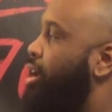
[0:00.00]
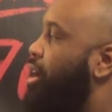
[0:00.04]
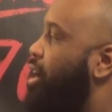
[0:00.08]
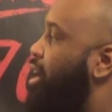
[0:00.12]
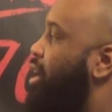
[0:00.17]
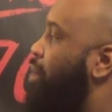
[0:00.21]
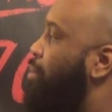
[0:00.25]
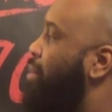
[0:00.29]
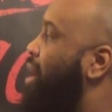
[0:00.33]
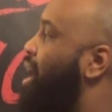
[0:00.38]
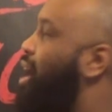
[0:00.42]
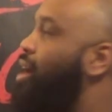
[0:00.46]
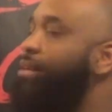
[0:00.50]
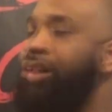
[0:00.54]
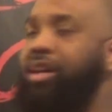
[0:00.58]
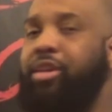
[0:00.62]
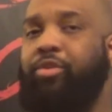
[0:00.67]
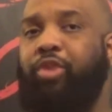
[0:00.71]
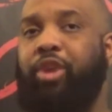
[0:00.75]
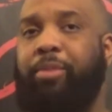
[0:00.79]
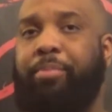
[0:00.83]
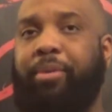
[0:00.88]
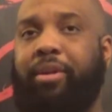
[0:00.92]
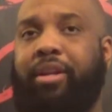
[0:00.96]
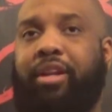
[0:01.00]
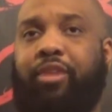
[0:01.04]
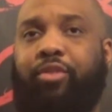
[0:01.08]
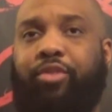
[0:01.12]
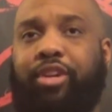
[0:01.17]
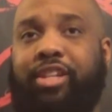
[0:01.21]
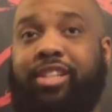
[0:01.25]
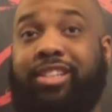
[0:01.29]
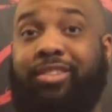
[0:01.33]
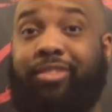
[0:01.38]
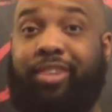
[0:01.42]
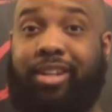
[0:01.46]
And I'm always repping that
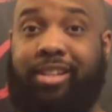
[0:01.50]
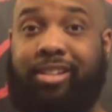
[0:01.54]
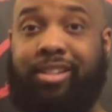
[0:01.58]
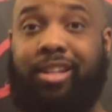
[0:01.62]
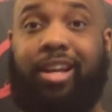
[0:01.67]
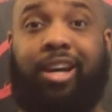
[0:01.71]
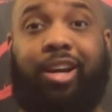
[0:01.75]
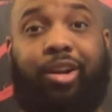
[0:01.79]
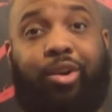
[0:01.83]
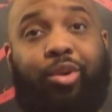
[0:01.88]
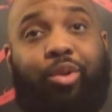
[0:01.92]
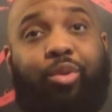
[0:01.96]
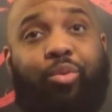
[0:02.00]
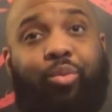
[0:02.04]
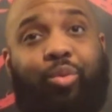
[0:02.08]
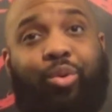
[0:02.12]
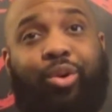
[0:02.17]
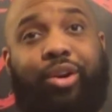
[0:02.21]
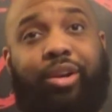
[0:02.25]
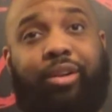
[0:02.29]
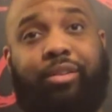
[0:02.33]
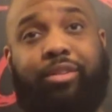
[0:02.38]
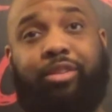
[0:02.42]
Wrestling Rants 901.